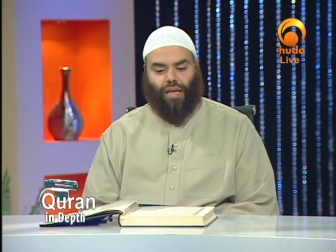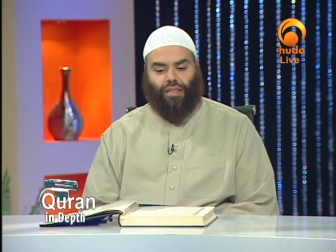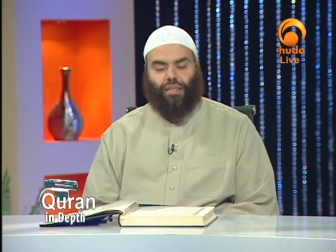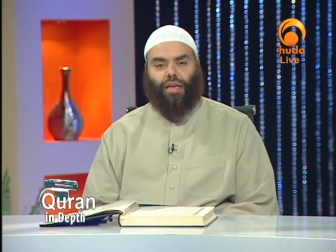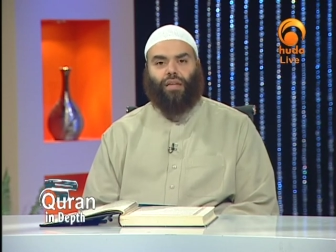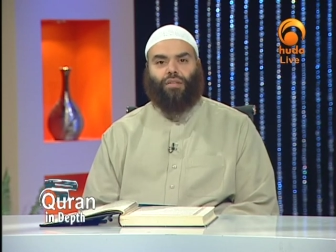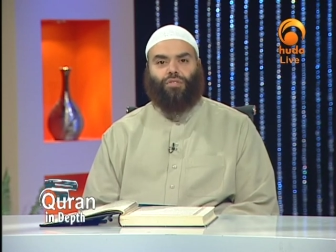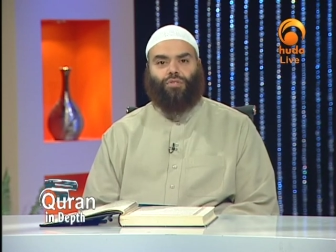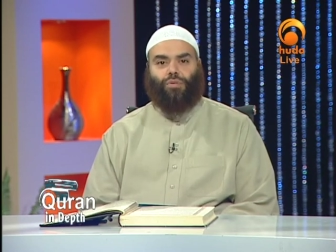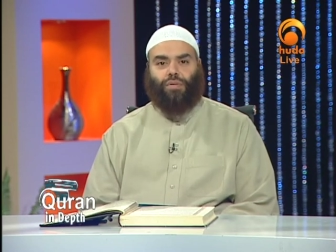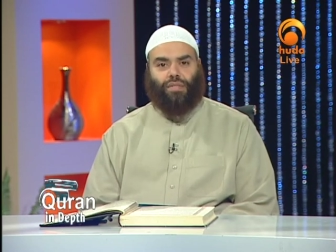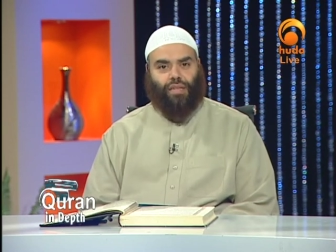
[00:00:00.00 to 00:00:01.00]
and that is
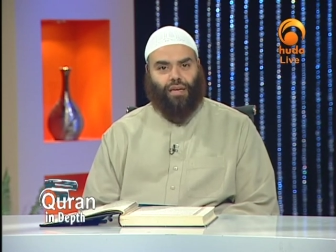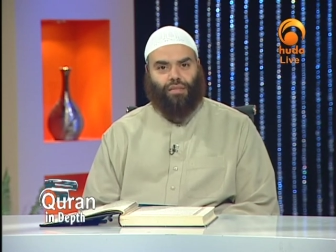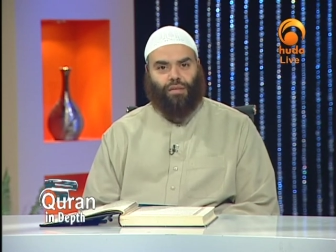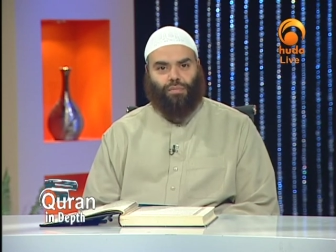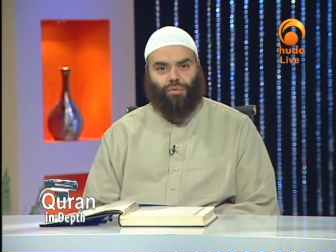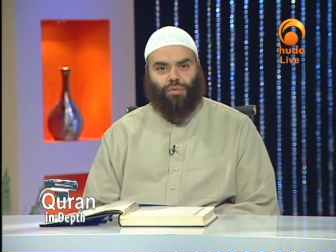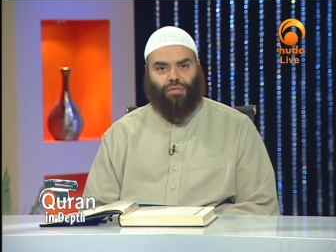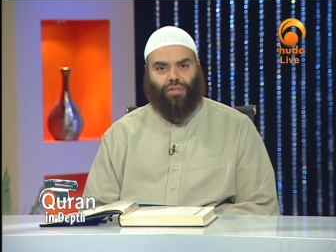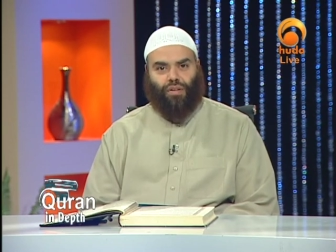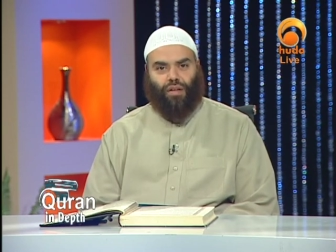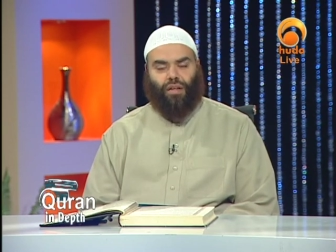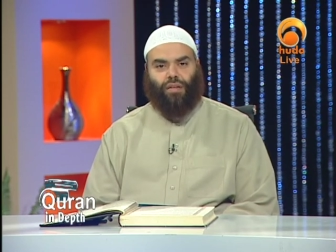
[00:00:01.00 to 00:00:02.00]
to recite the book of
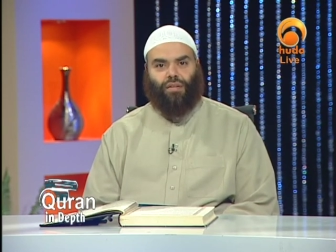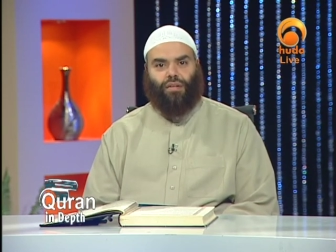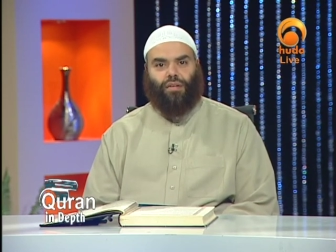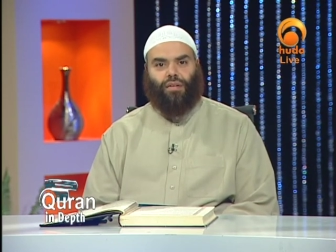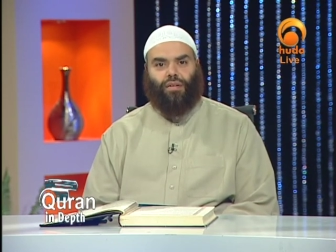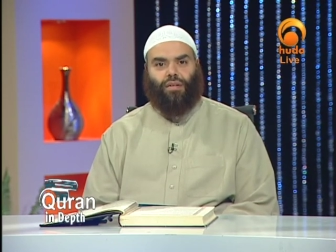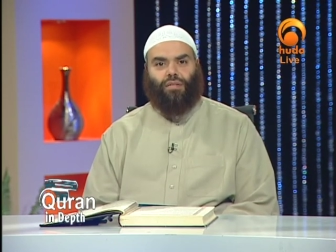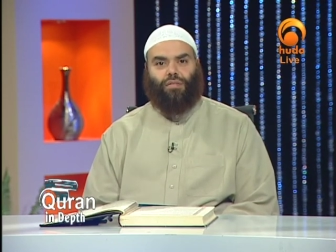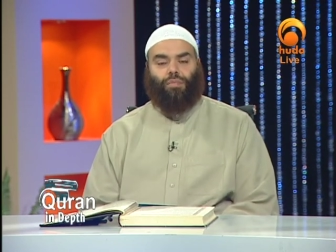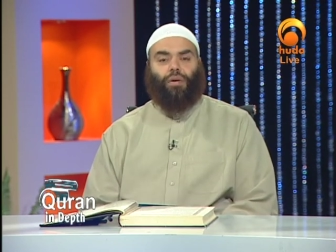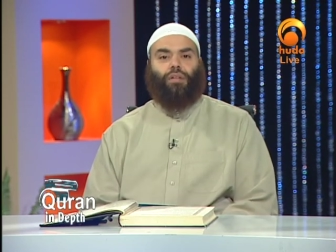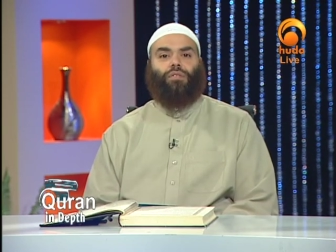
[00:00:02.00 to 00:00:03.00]
Allah,
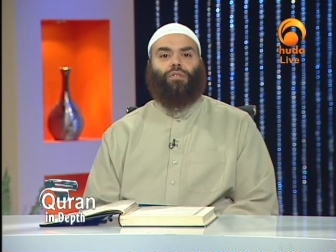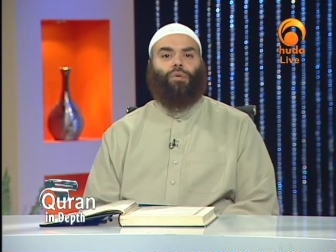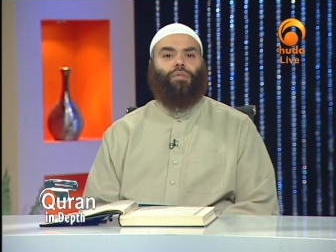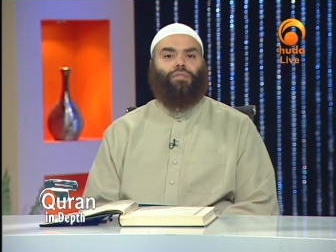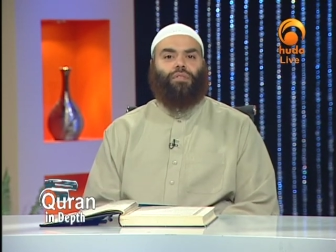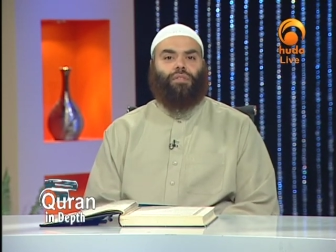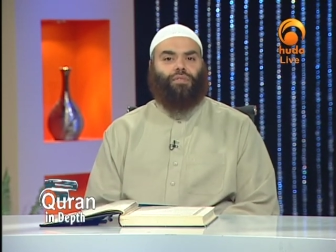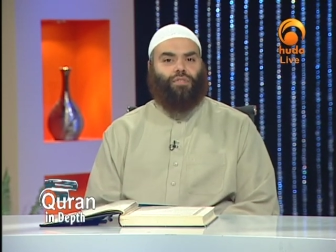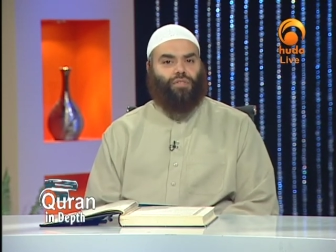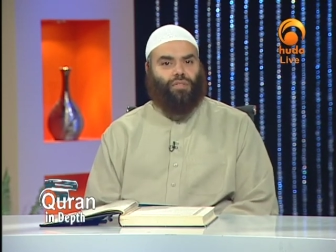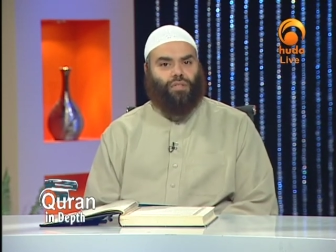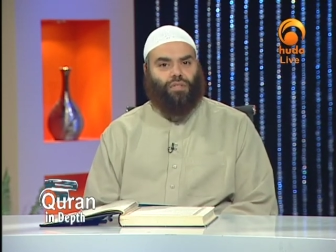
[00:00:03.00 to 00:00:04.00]
to ponder over the
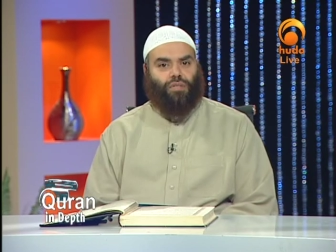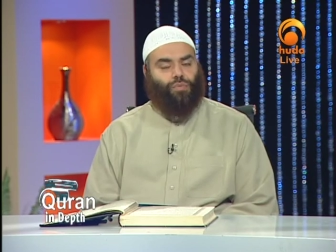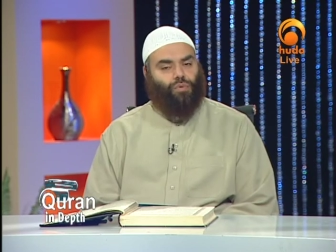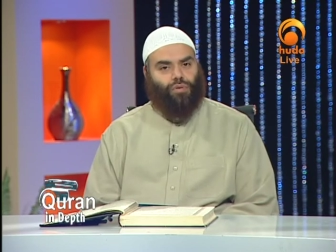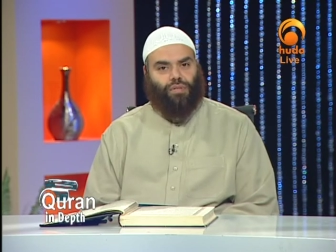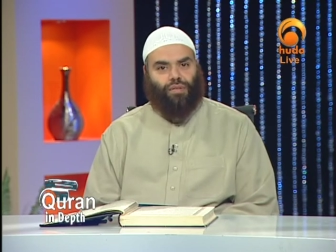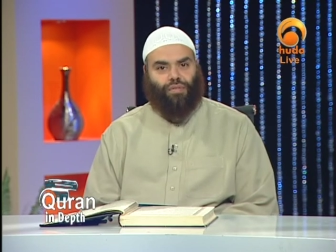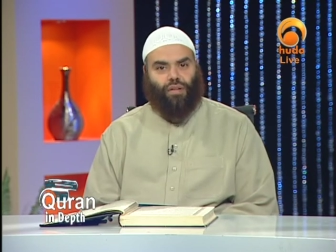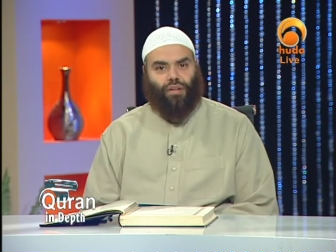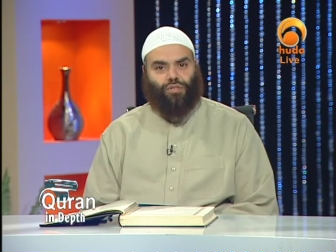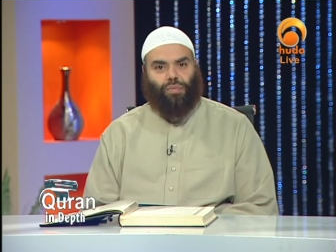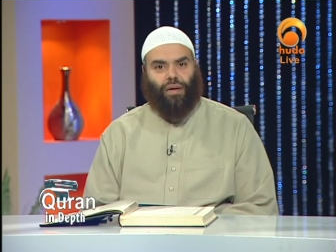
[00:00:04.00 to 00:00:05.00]
verses, the words of
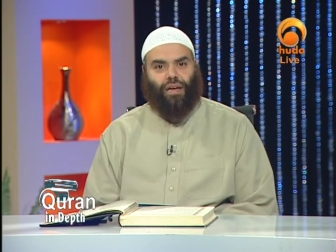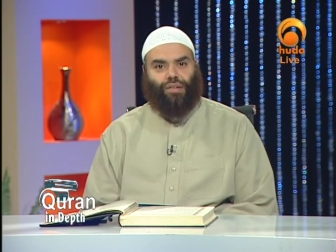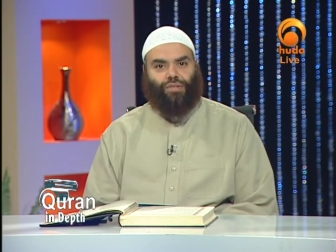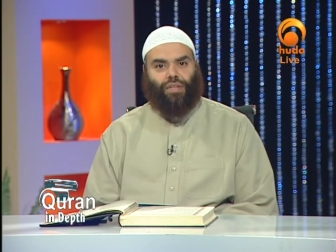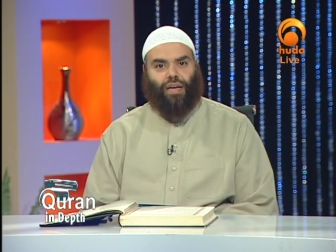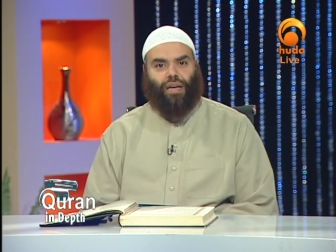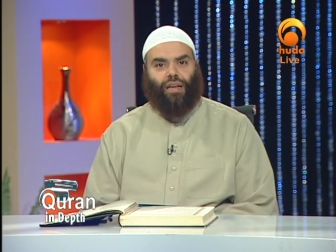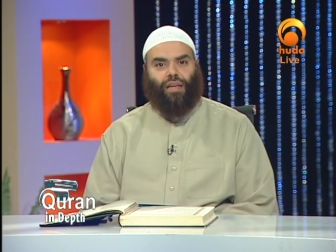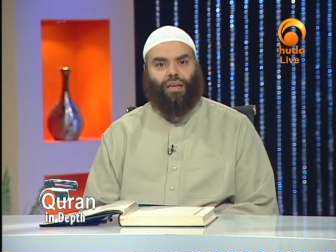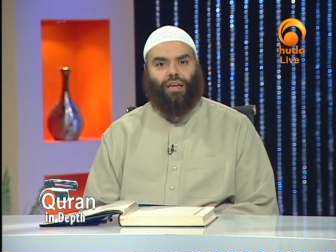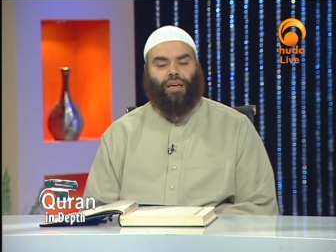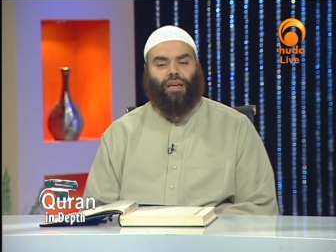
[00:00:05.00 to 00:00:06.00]
Allah subhanahu wa
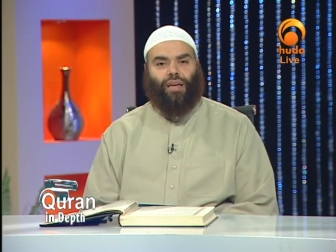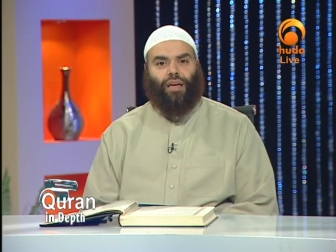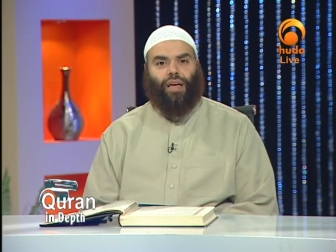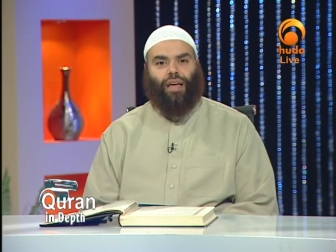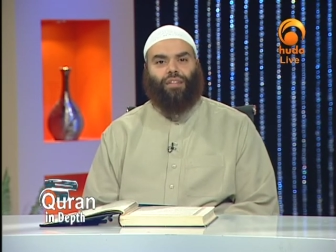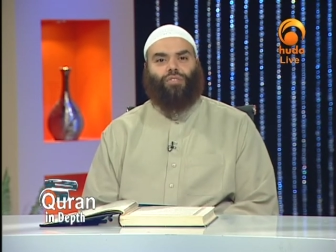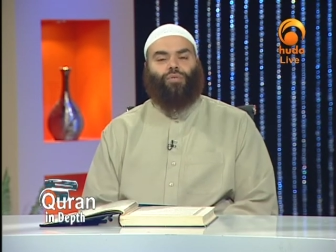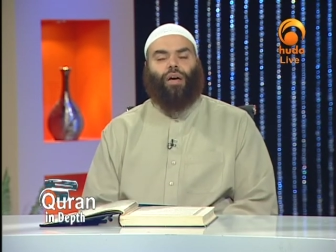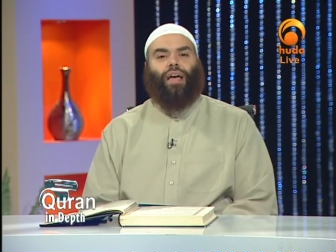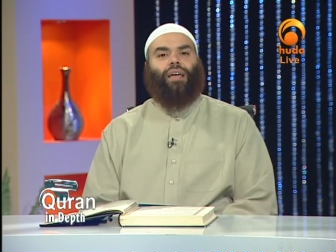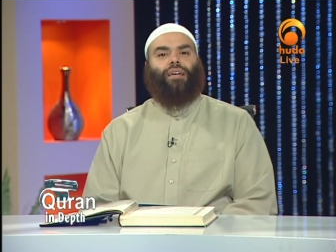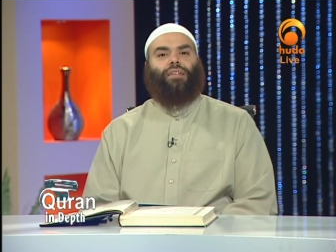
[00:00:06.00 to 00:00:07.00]
ta'ala, and to
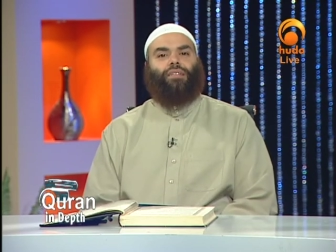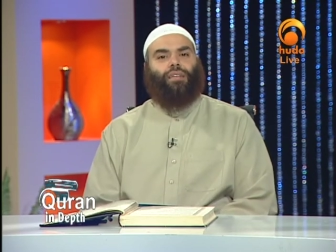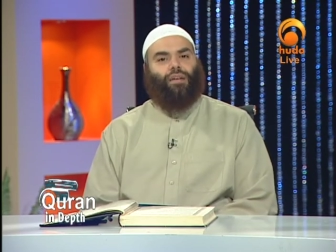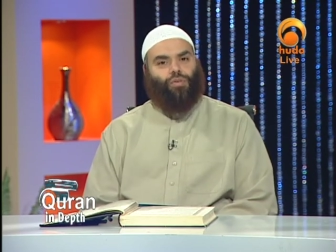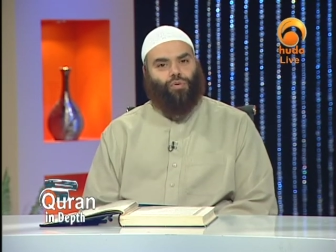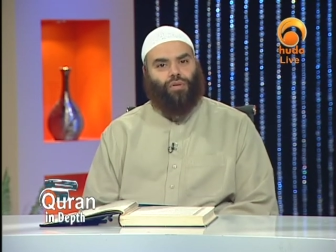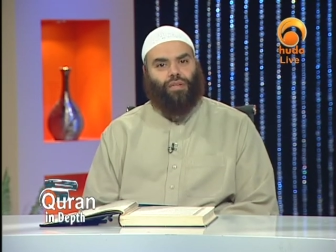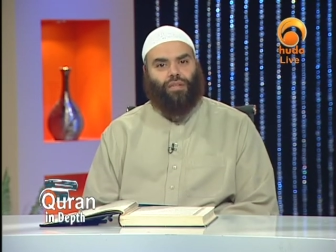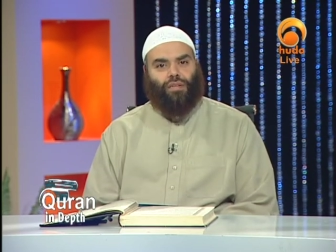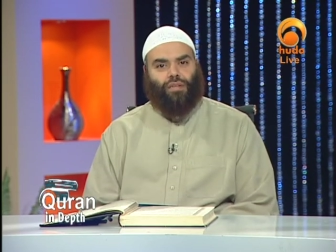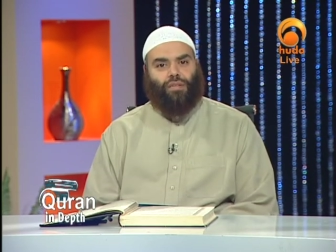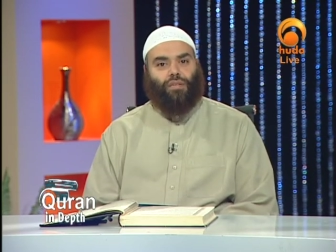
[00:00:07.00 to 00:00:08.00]
act
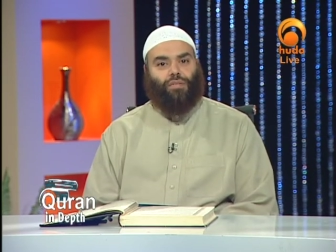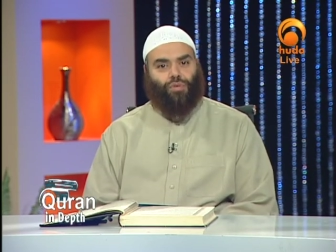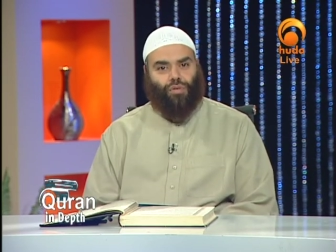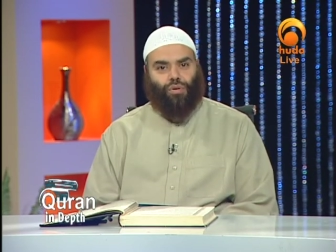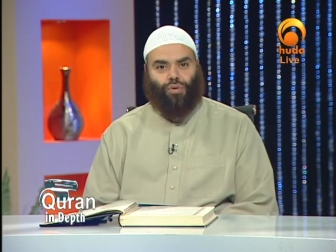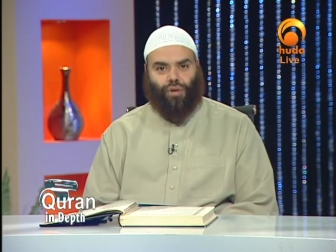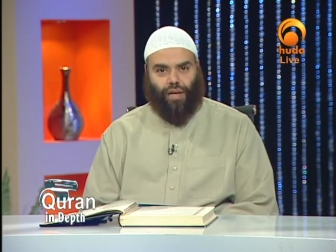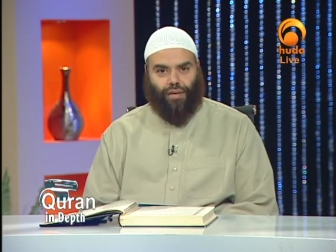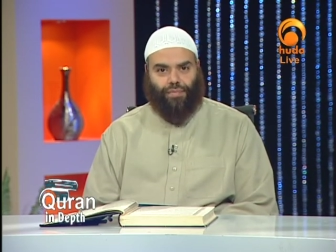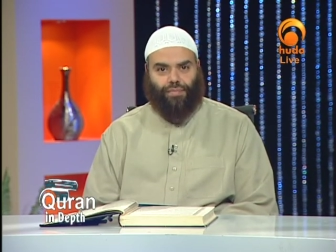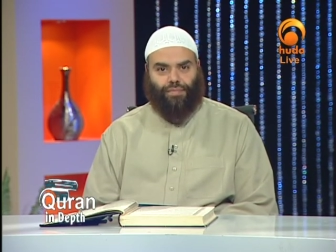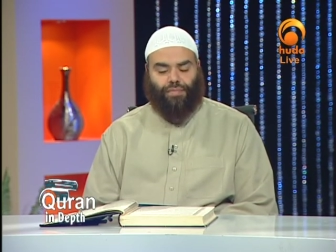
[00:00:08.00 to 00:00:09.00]
according to the
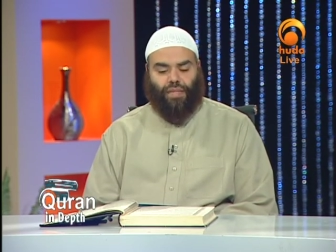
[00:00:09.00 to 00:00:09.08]
Quran.